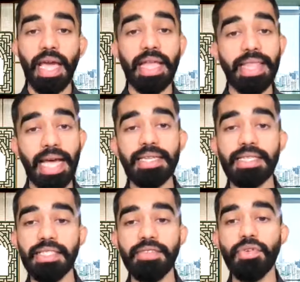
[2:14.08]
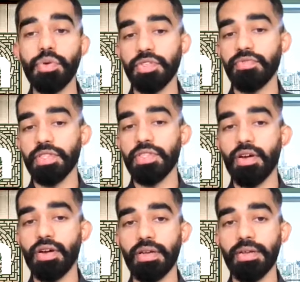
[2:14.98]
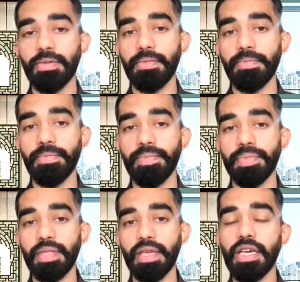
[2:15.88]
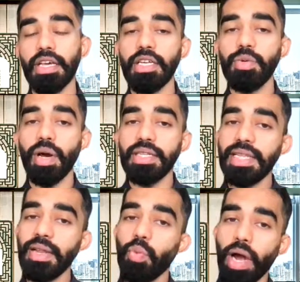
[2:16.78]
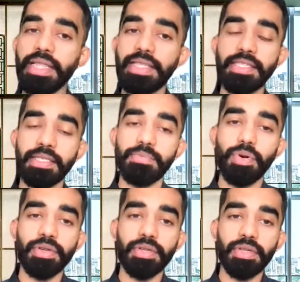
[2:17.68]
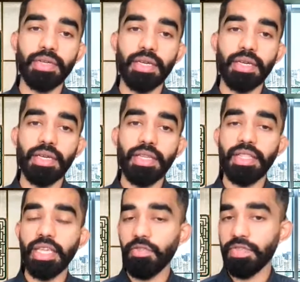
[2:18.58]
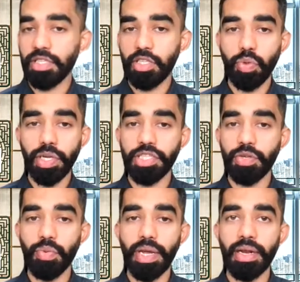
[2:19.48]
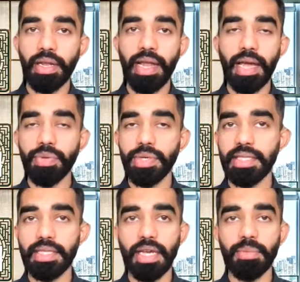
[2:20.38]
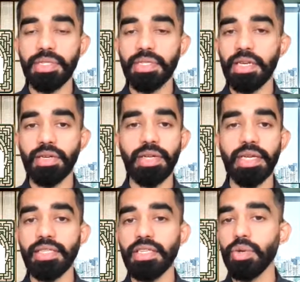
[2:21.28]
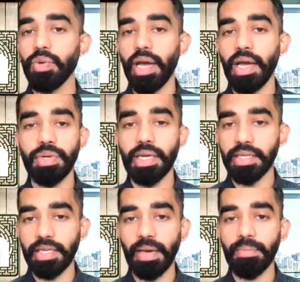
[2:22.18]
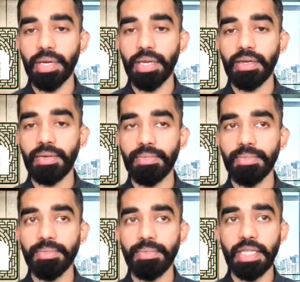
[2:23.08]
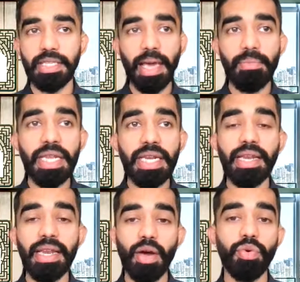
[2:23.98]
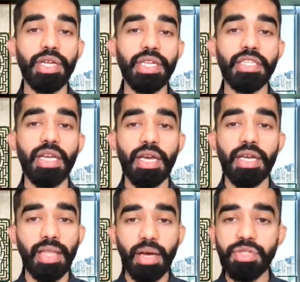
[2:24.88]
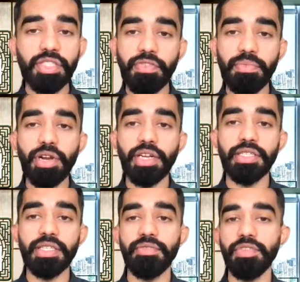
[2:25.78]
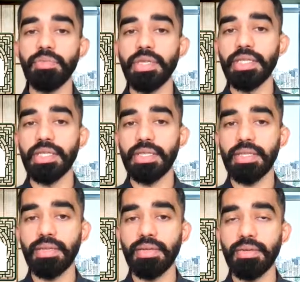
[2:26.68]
And that is the focus of this talk. To understand why this is important, think of a situation where an advertiser comes in and creates a new advertising campaign. This campaign can now reach thousands of impressions in a few minutes.